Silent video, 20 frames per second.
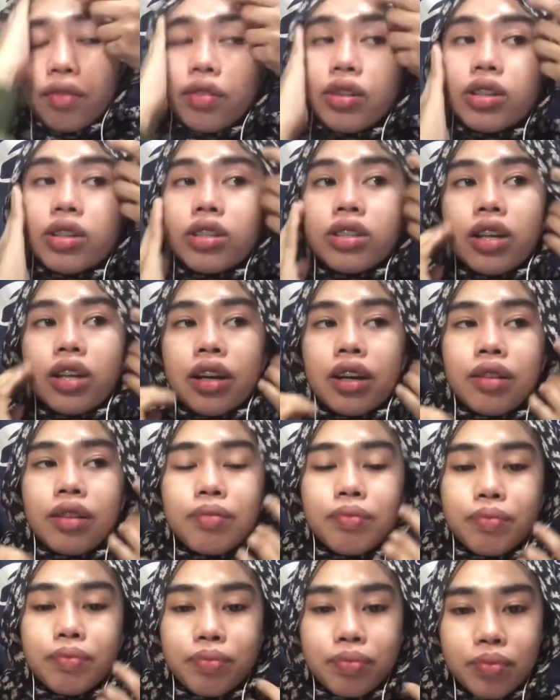feels like,
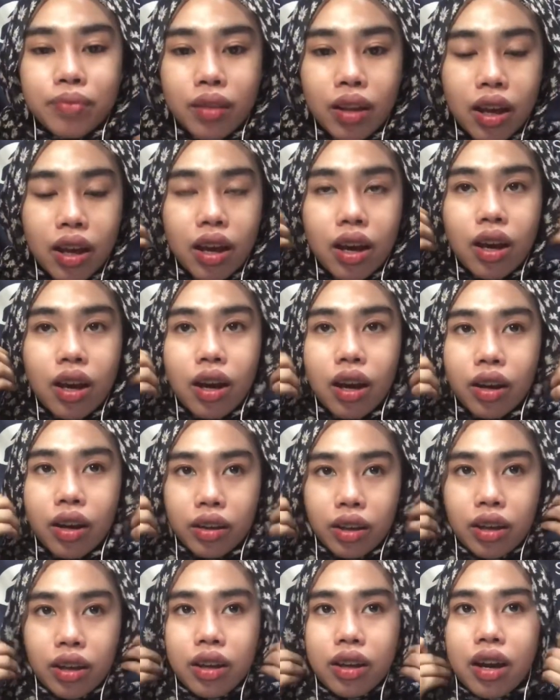
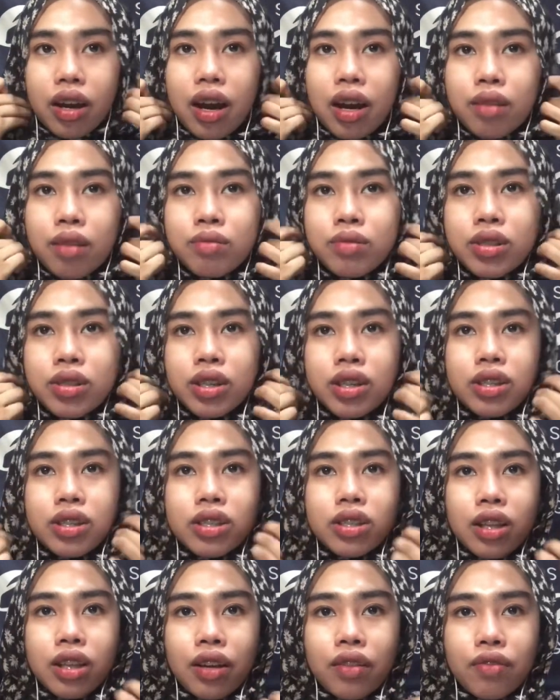okay, I'm
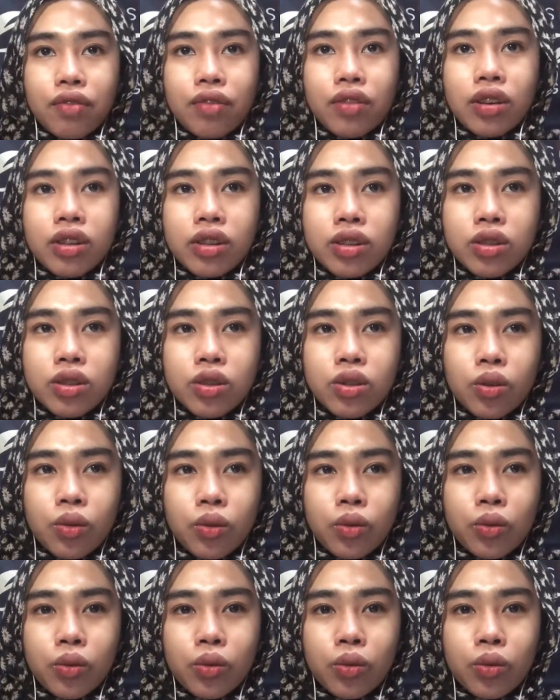just like feel so